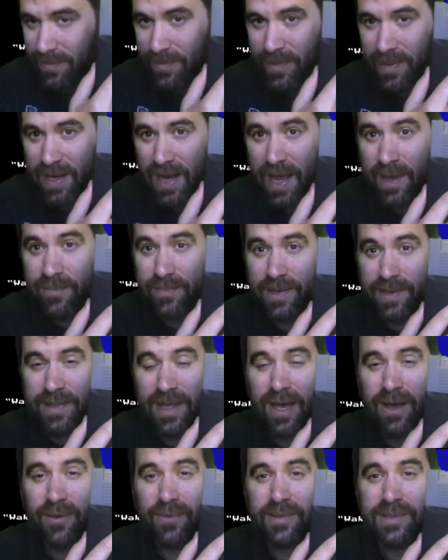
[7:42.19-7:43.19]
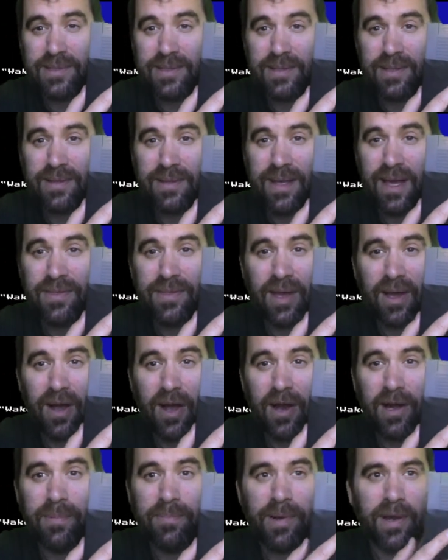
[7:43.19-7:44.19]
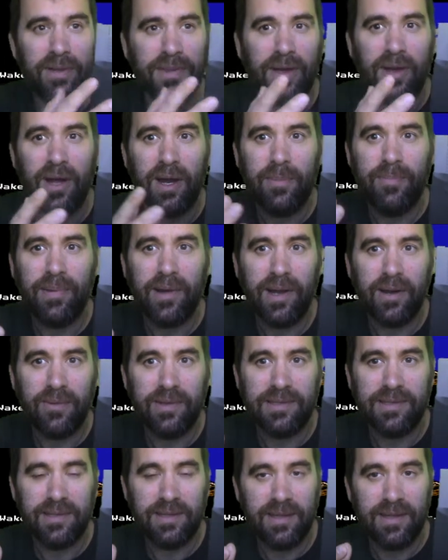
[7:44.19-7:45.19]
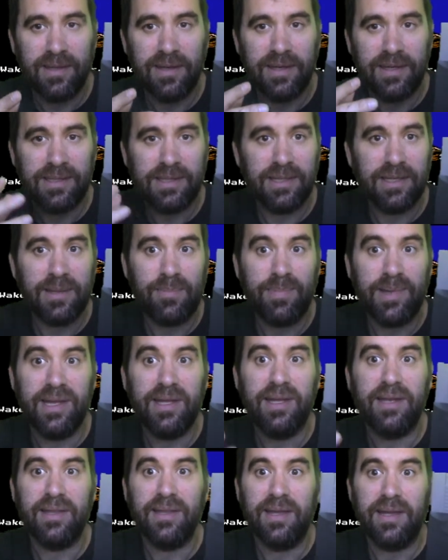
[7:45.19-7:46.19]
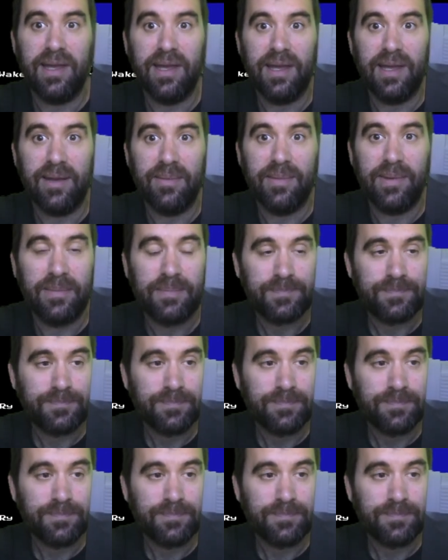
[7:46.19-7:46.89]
But that was not the hard part. The hard part was initially beating the game.